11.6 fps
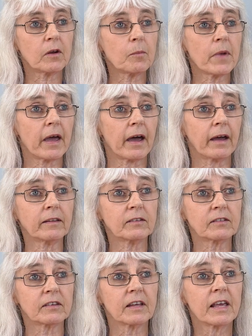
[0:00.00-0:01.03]
their
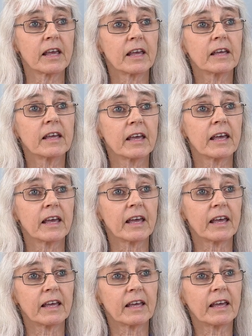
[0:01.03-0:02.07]
mats,
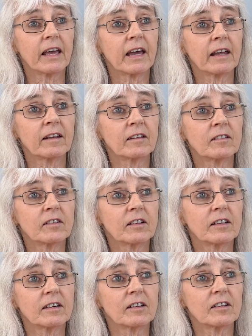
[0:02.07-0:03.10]
and
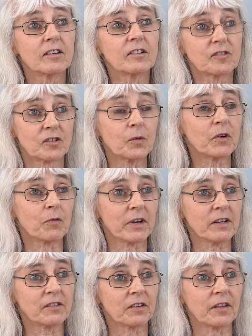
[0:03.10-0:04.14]
she would
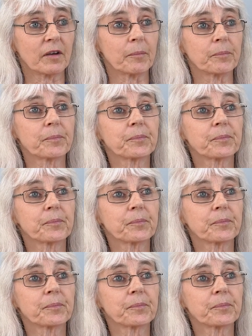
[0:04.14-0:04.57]
read to them.